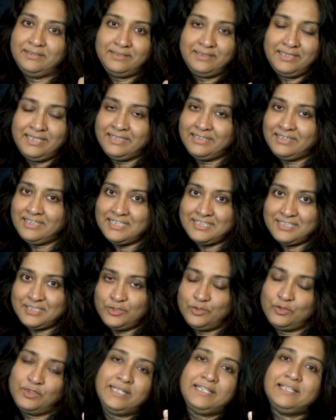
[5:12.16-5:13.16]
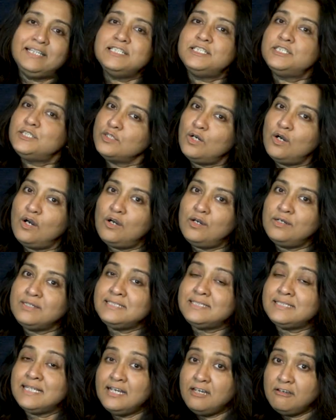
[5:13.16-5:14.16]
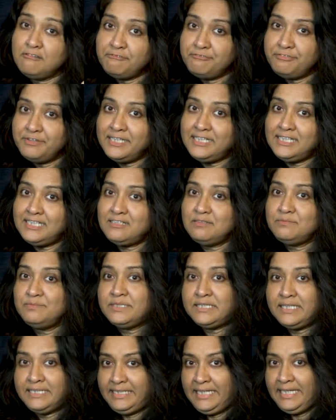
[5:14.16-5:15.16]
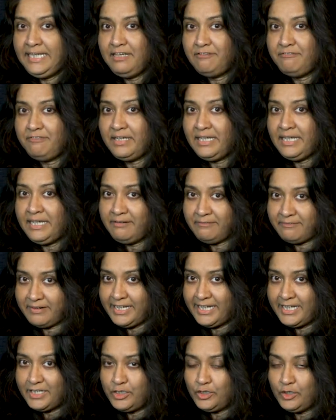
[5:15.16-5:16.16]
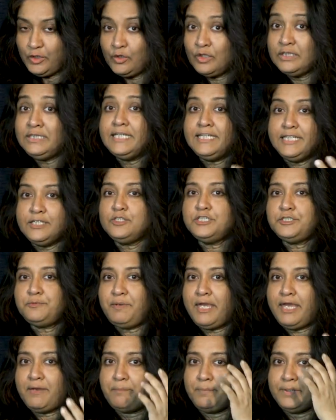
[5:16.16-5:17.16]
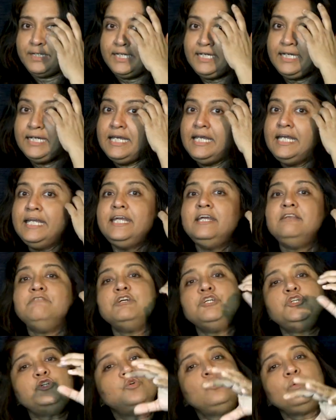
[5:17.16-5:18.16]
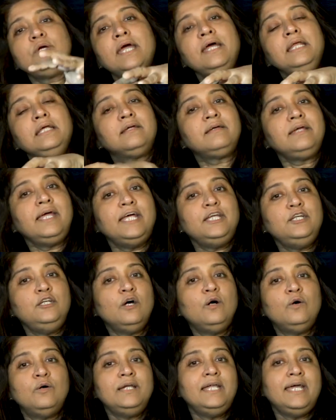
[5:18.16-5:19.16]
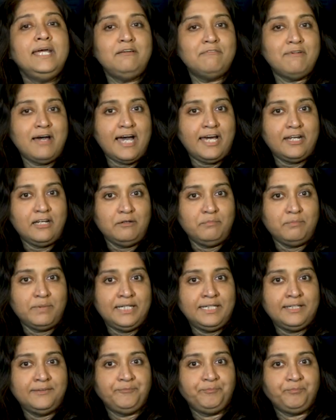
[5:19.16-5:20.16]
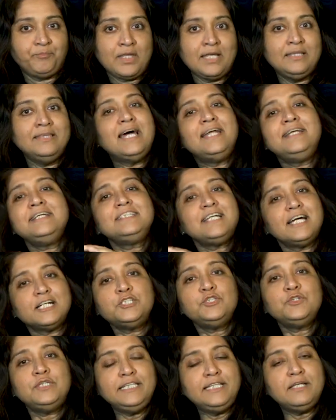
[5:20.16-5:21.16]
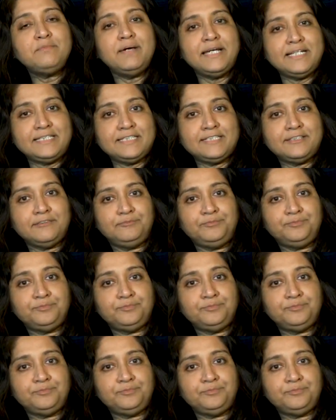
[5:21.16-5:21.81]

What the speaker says: English, English songs, films, TV, radio, the newspaper, in which you can create your own environment. That is actually the best.